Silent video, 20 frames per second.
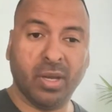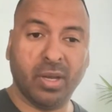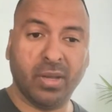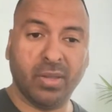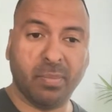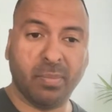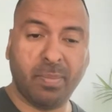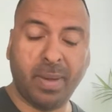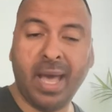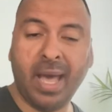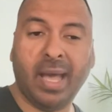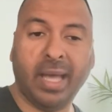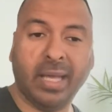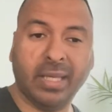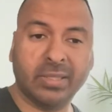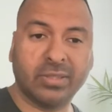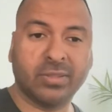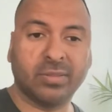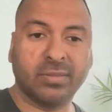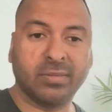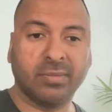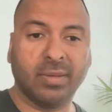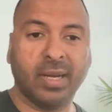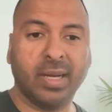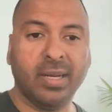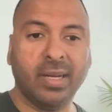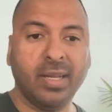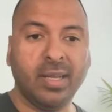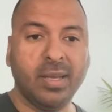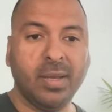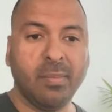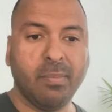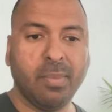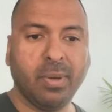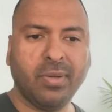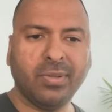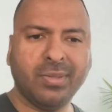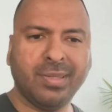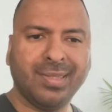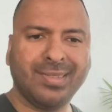the past, right?
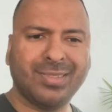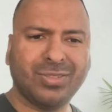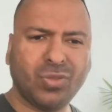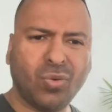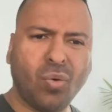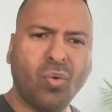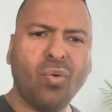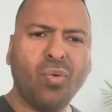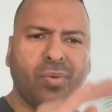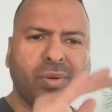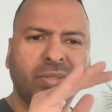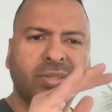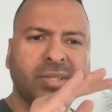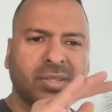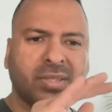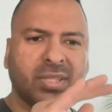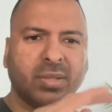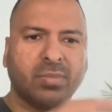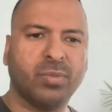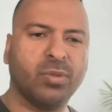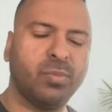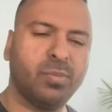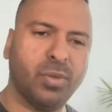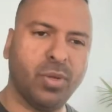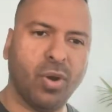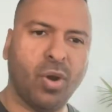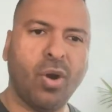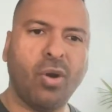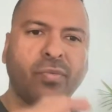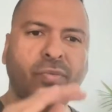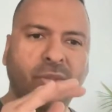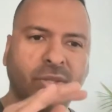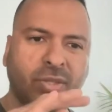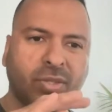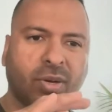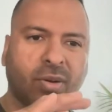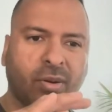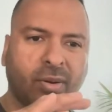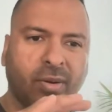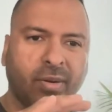Because the scoring system will be off the
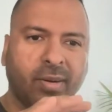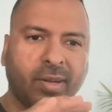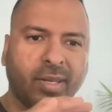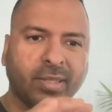chart.